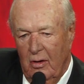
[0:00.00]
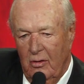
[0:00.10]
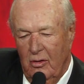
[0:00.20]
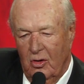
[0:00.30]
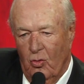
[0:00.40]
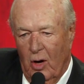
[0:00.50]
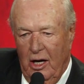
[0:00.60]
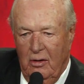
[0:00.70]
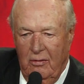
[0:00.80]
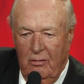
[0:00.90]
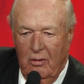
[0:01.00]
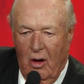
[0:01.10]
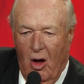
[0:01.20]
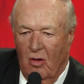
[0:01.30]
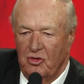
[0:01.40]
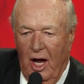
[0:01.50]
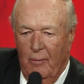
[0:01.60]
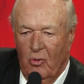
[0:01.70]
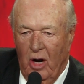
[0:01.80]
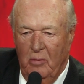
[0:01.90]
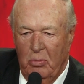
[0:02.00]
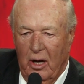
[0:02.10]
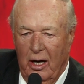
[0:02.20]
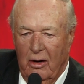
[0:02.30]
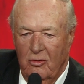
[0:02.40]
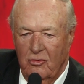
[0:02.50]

the great, all-time great players.